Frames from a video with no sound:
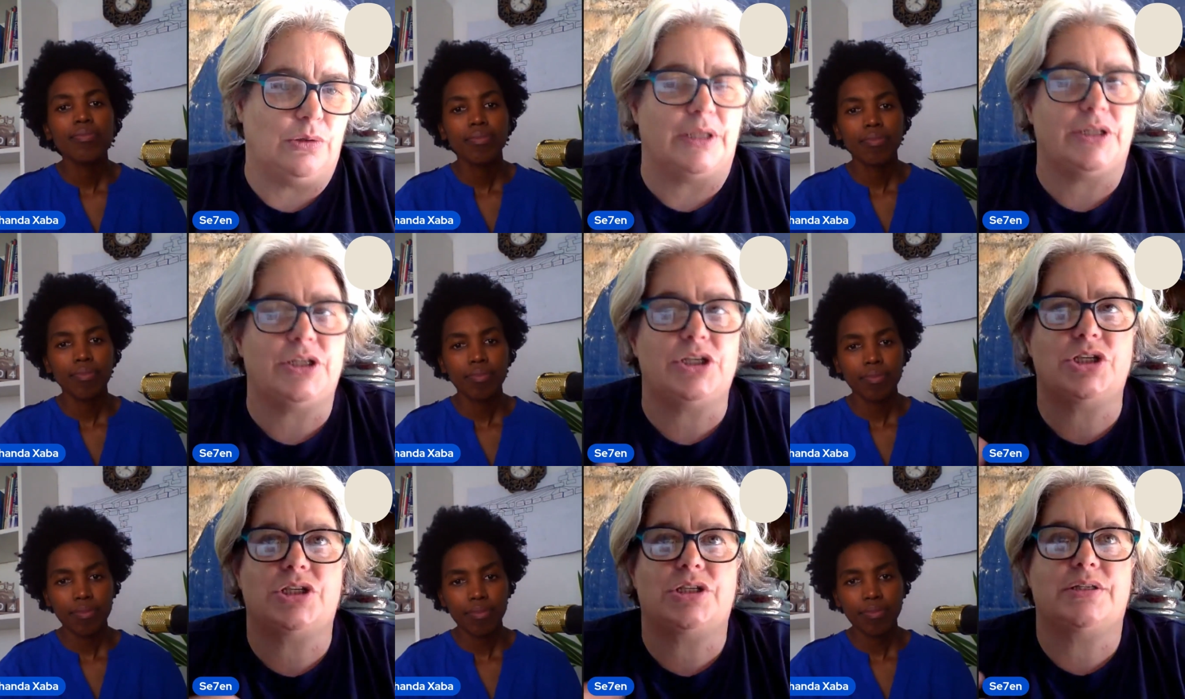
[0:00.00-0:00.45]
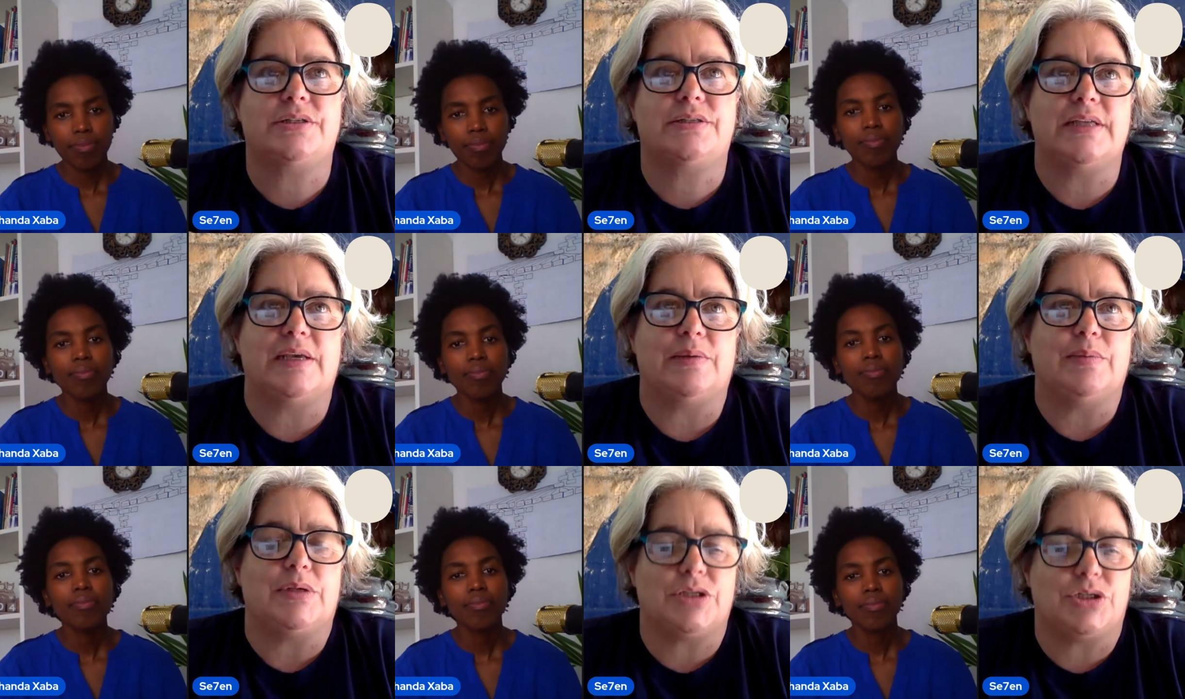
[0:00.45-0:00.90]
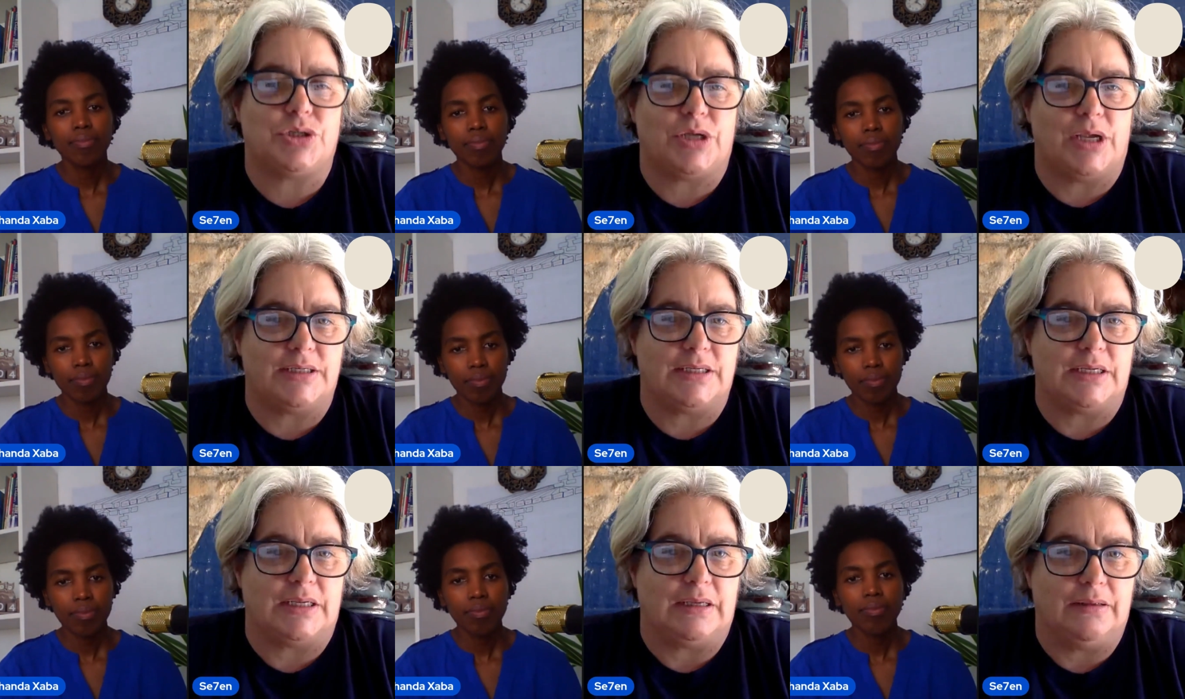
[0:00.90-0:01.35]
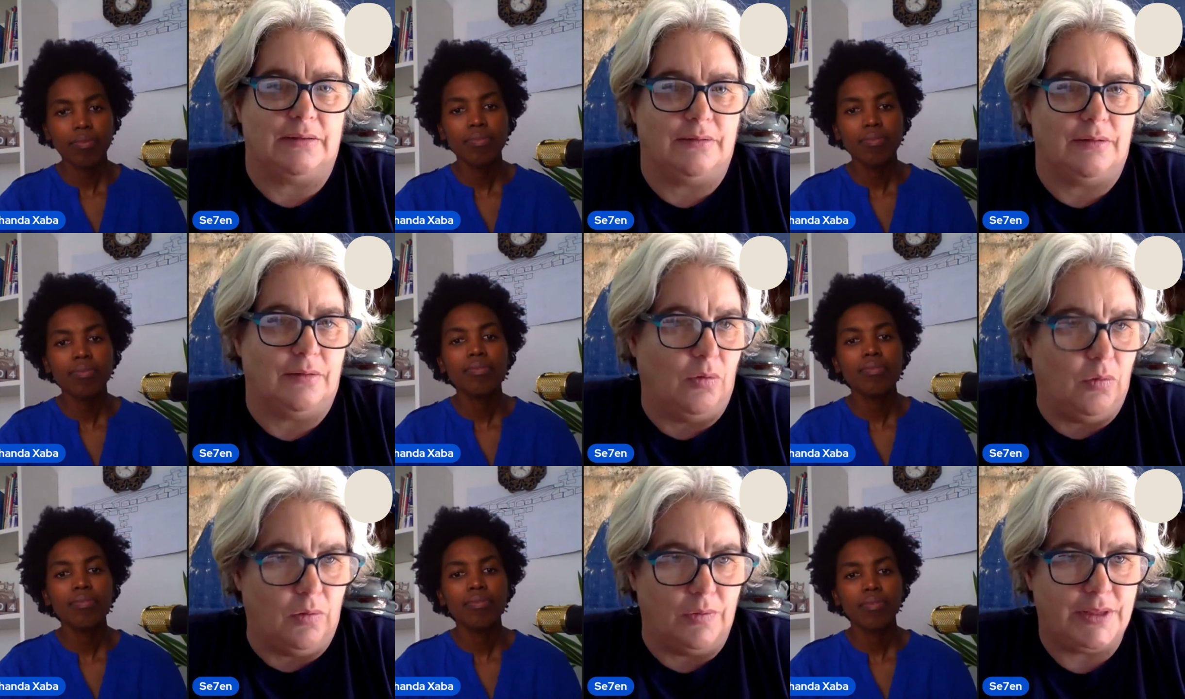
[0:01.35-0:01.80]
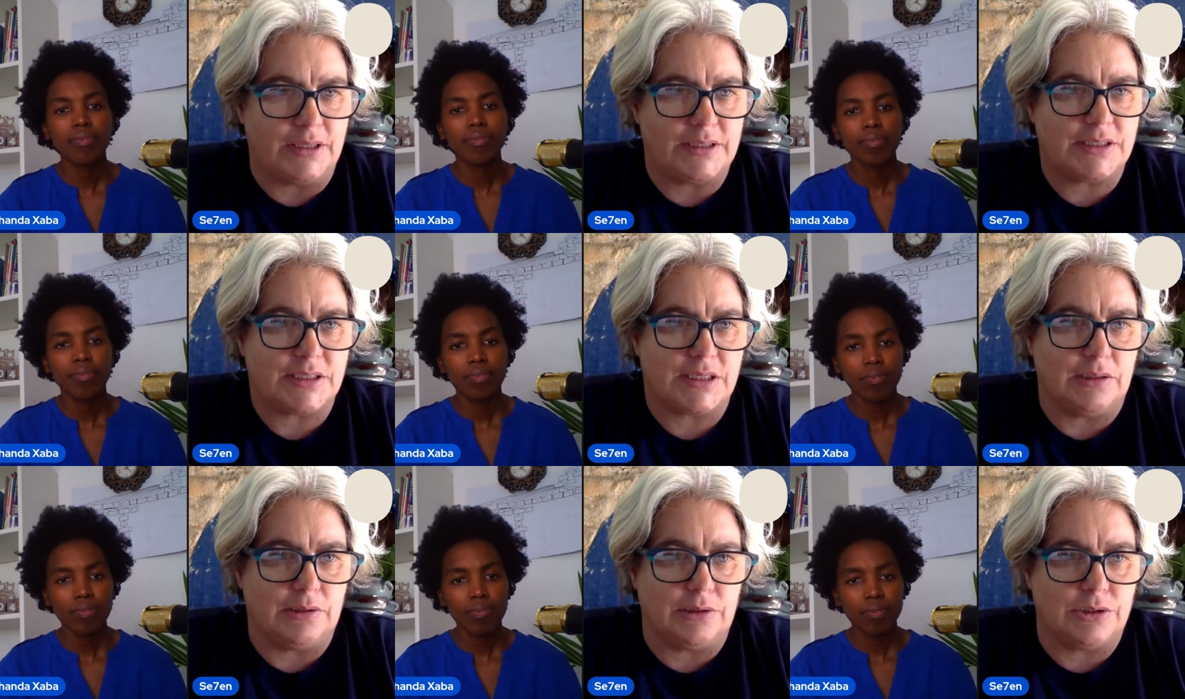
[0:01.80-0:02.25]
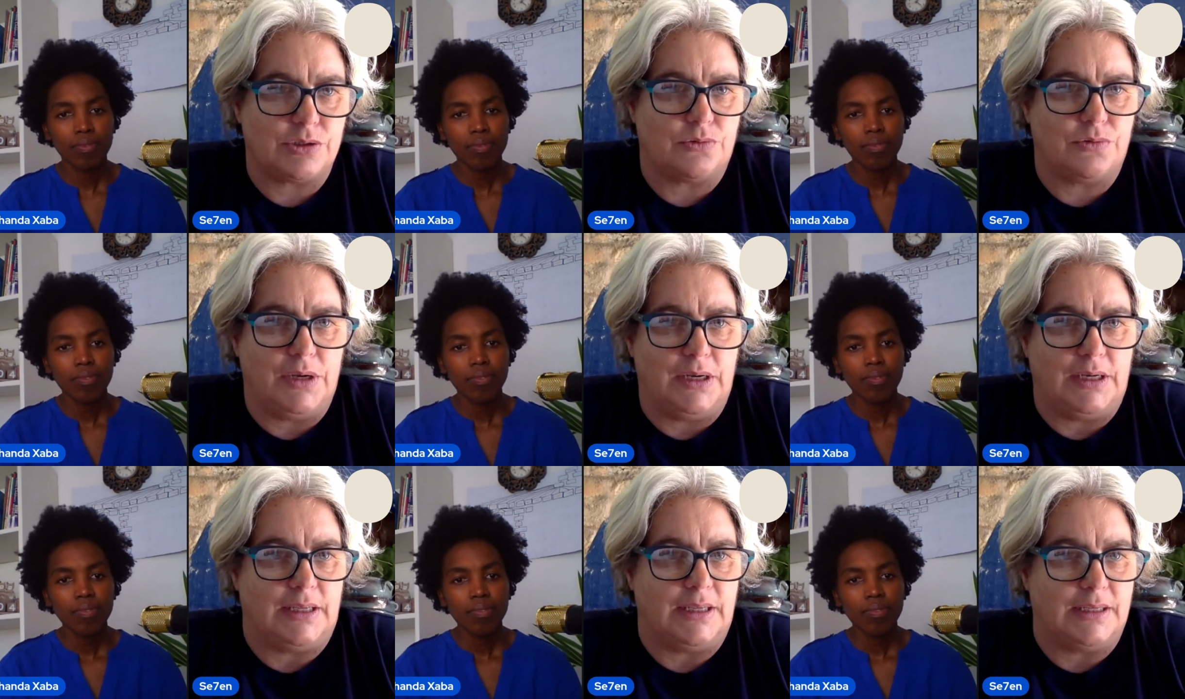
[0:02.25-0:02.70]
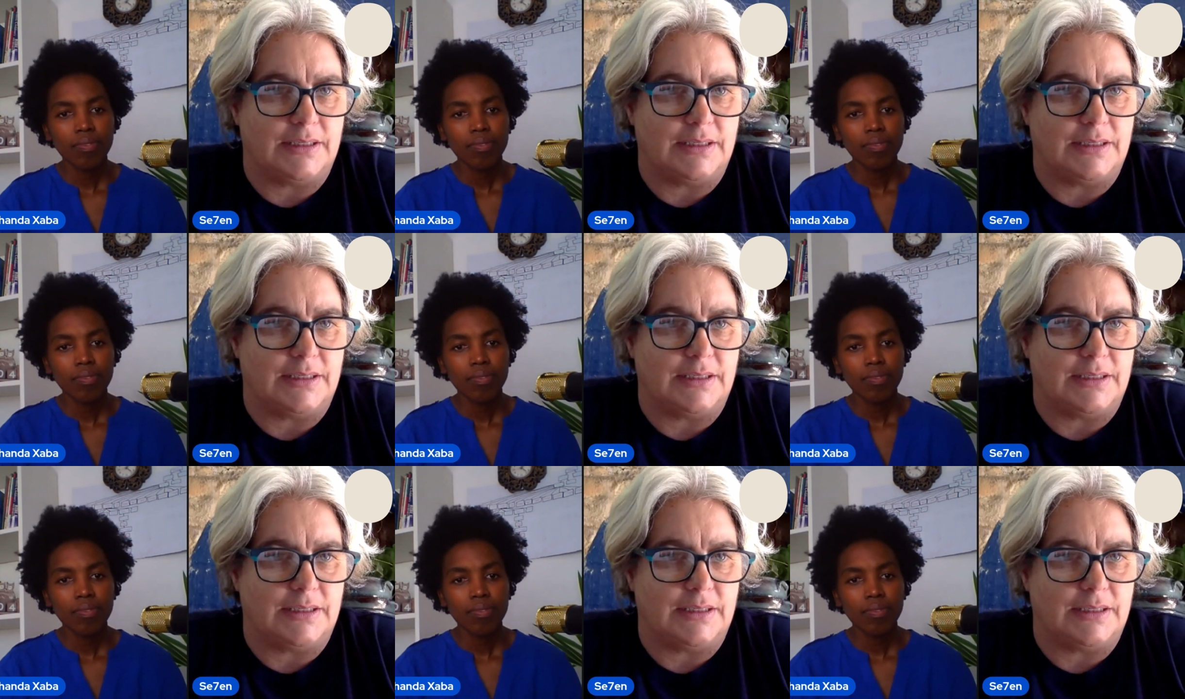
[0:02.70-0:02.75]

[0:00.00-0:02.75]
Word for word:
Speaker 1: it's demonstrating all their skills already.